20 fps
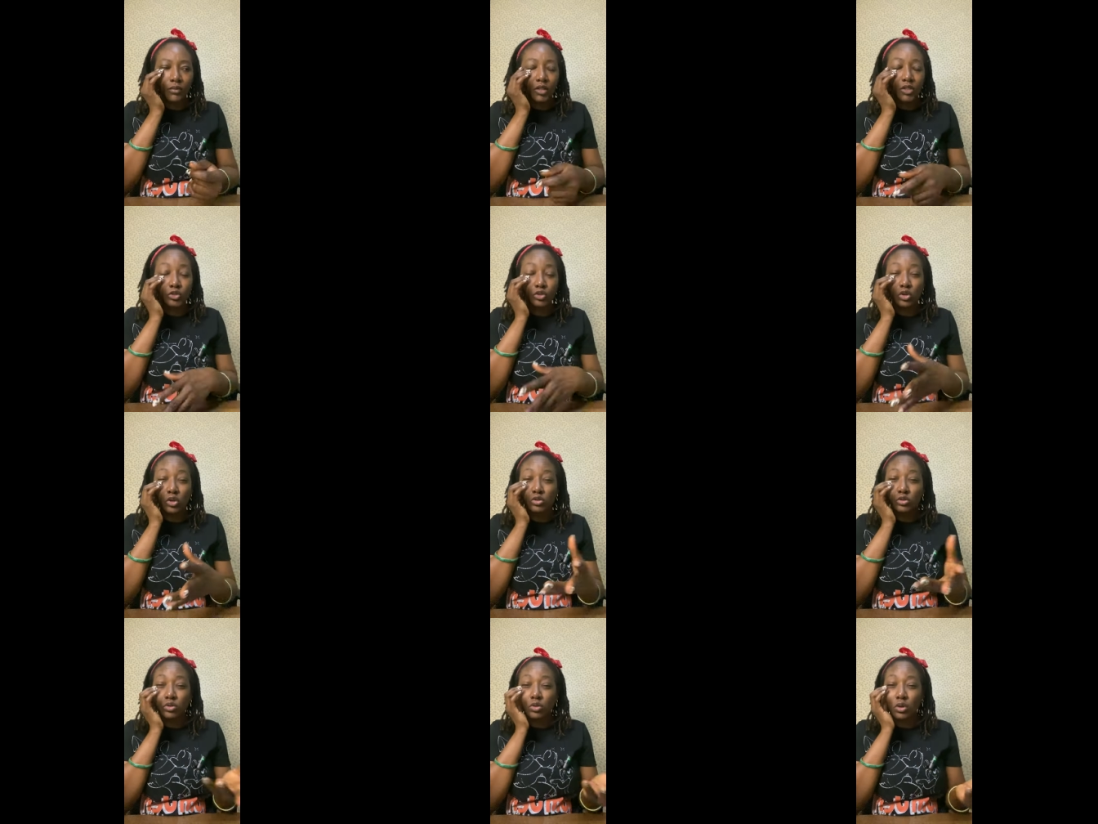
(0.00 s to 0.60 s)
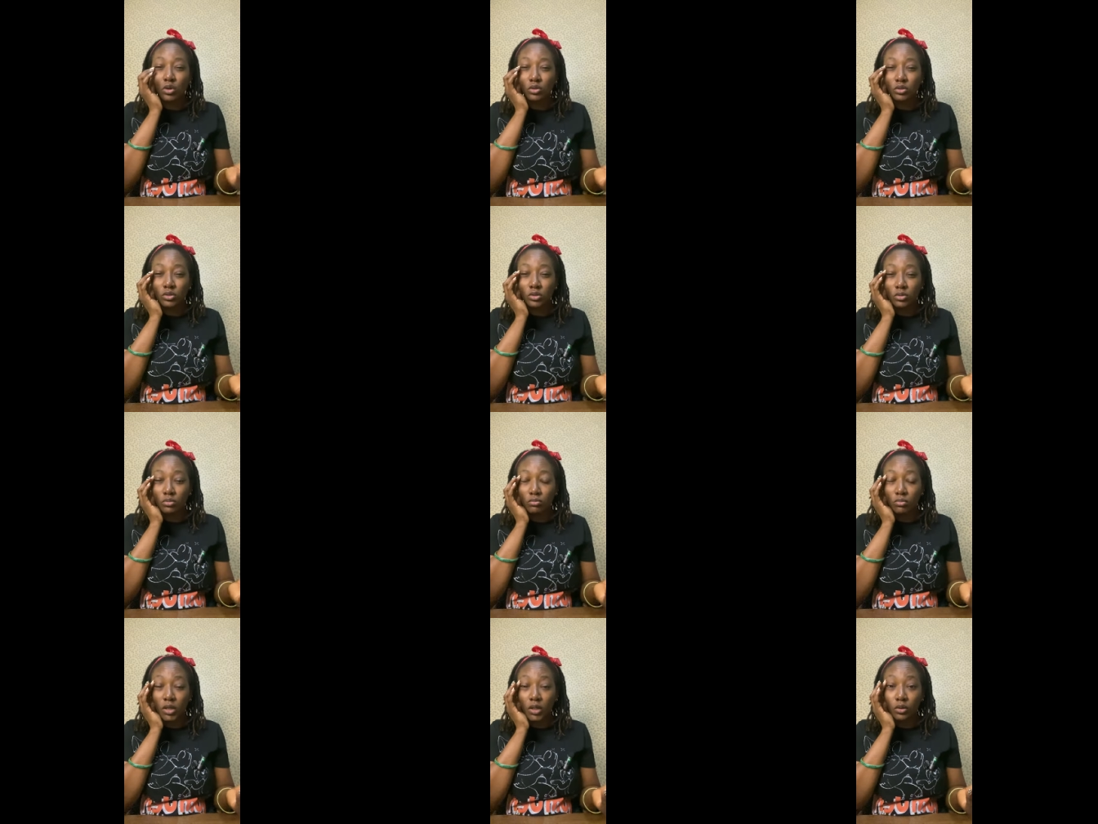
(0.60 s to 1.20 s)
shortcut
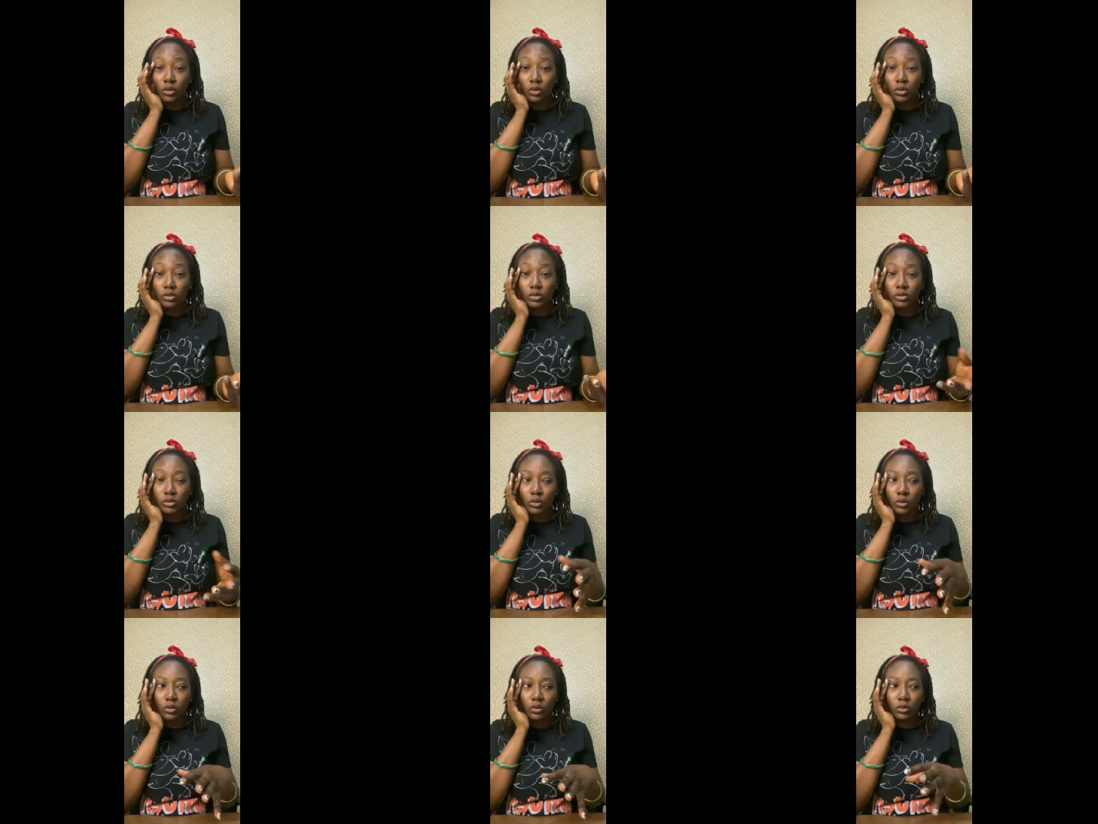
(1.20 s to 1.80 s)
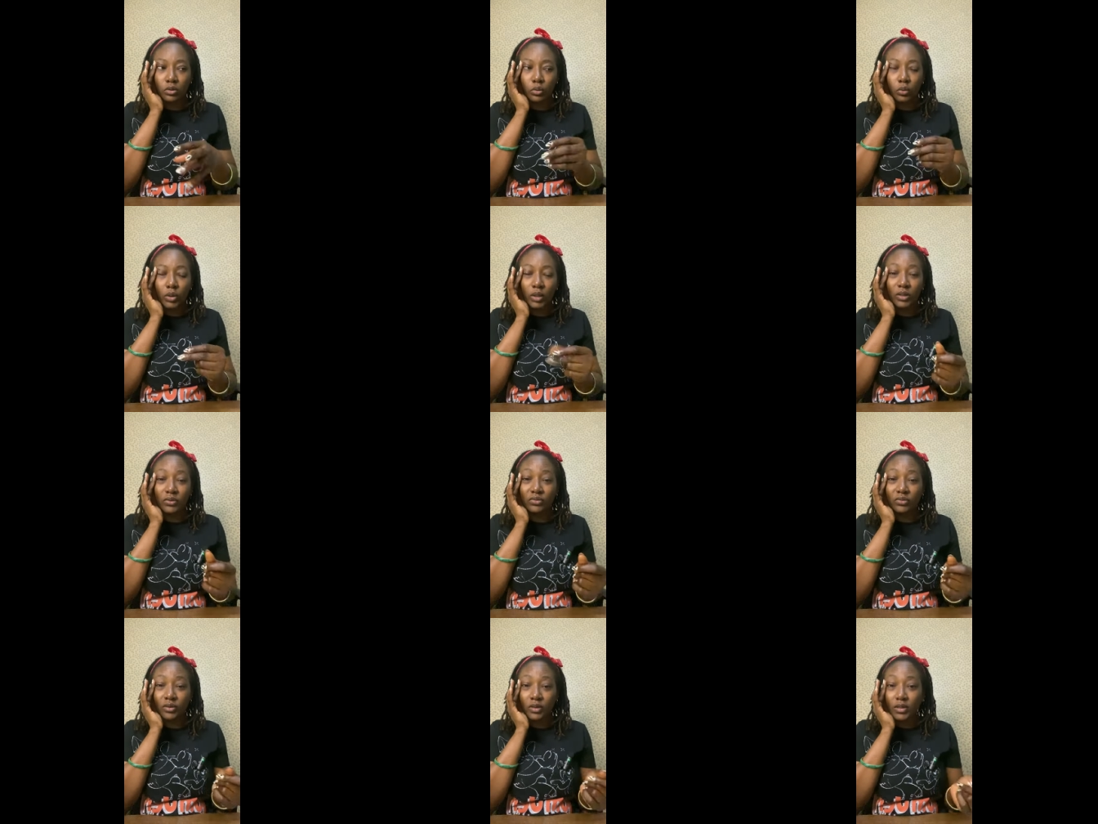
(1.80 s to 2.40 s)
methods or quick
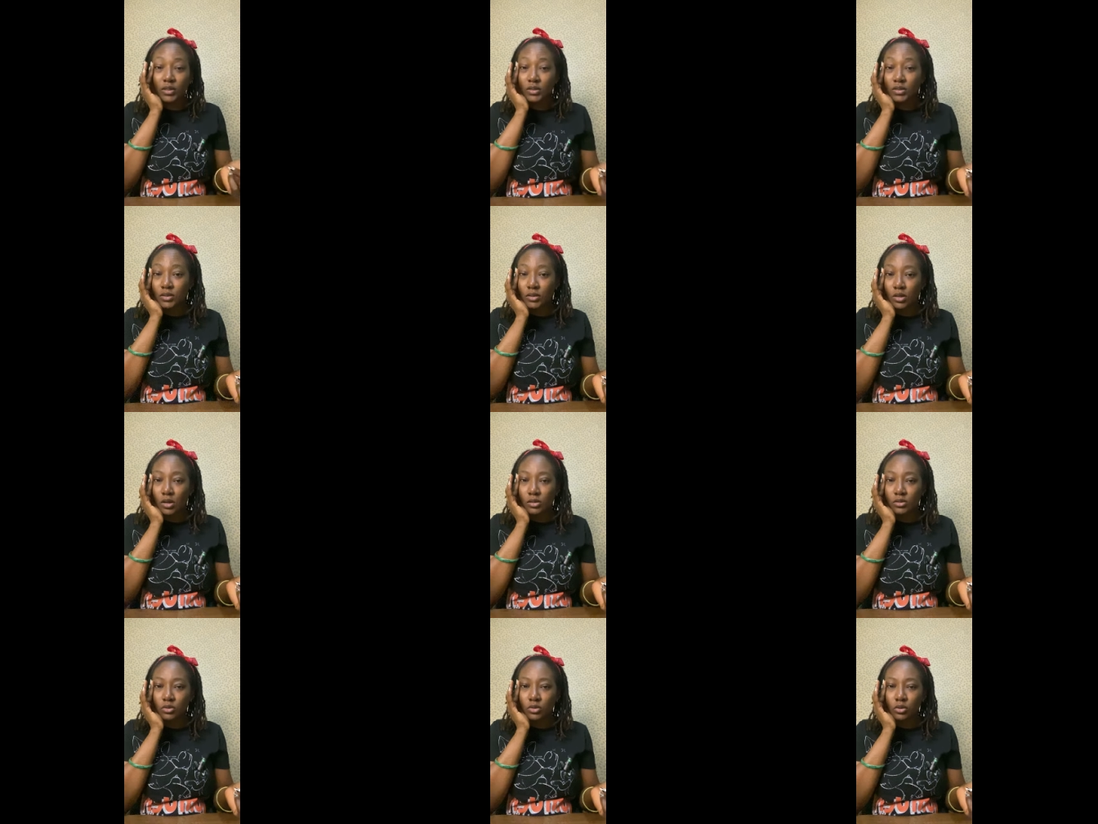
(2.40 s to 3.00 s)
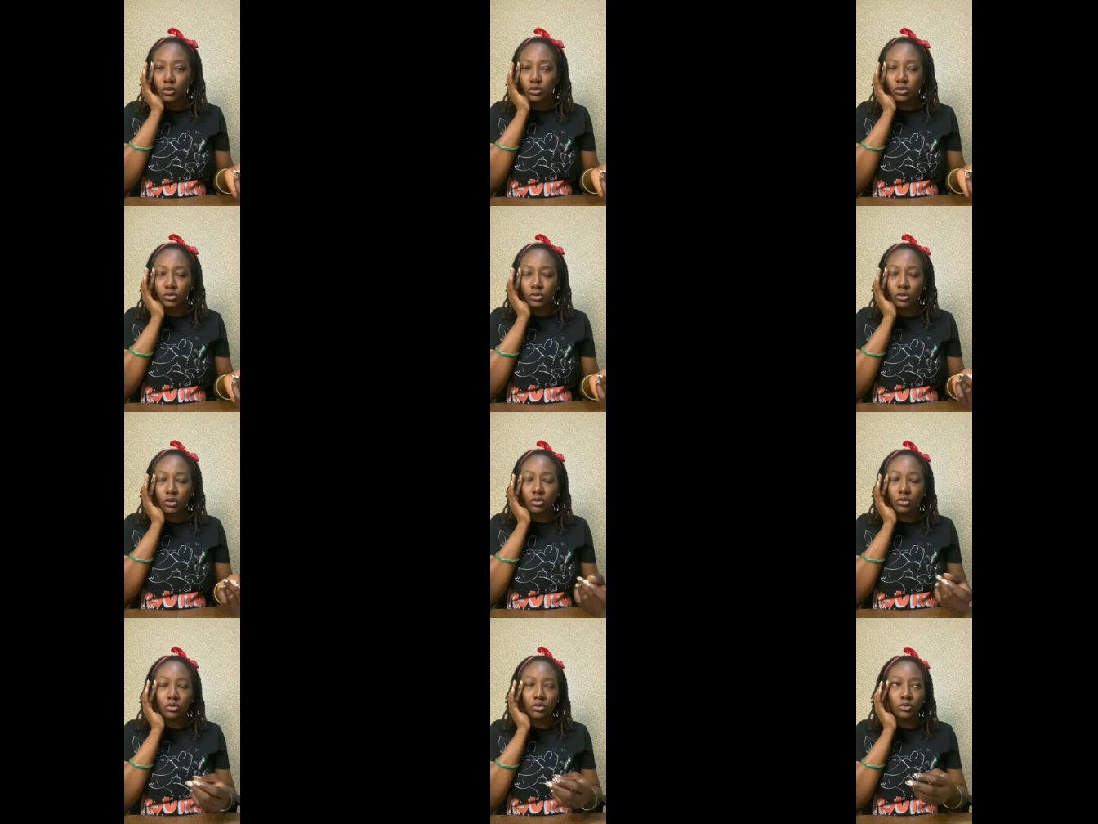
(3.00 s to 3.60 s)
fix
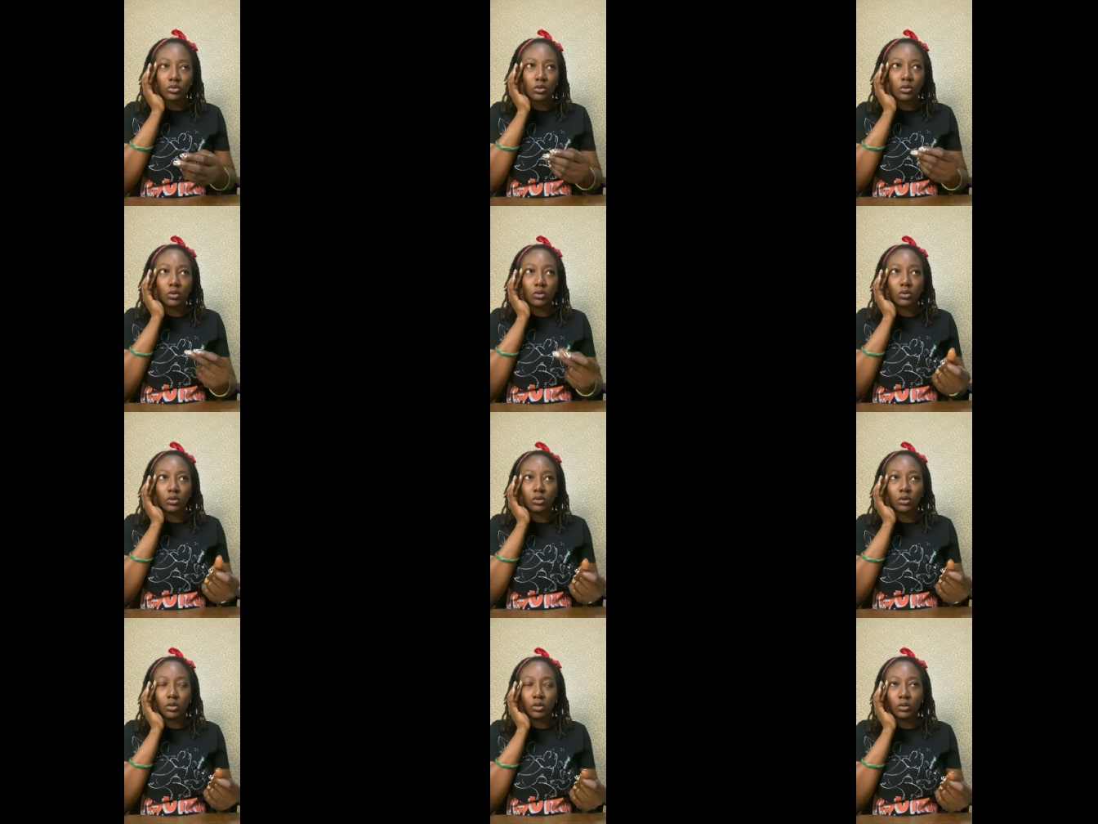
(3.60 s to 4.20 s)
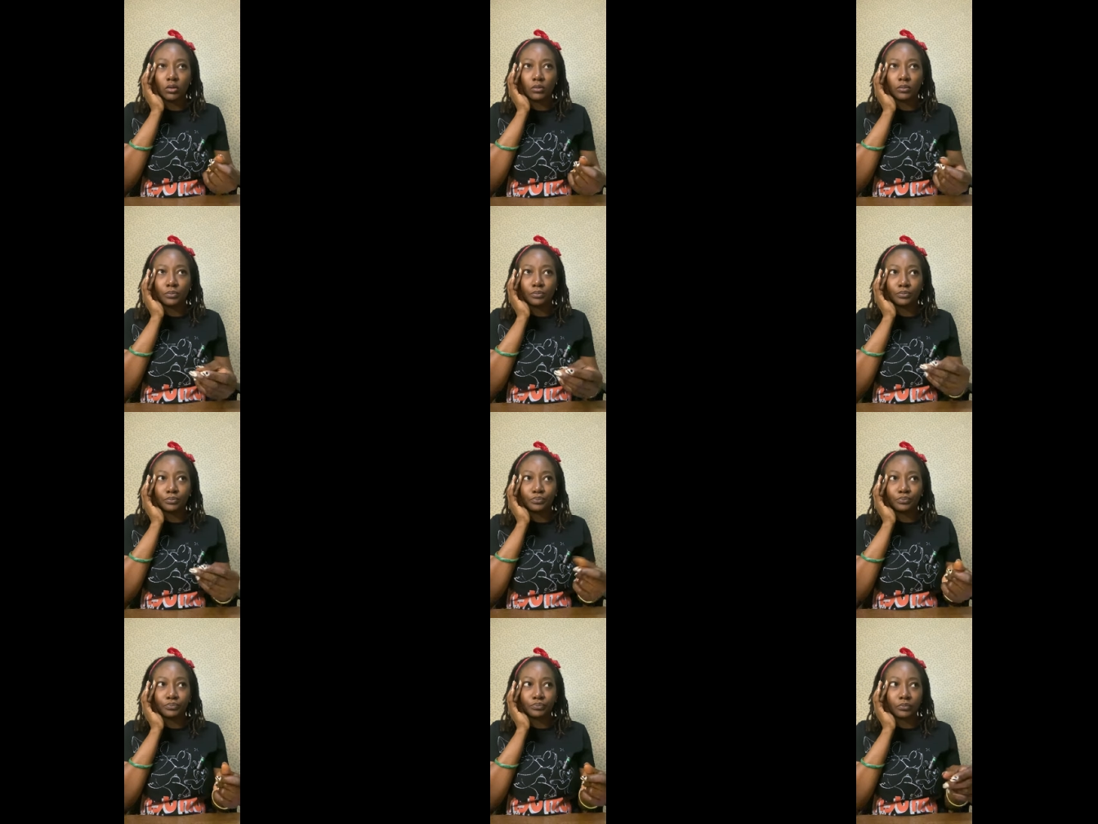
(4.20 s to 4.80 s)
solutions or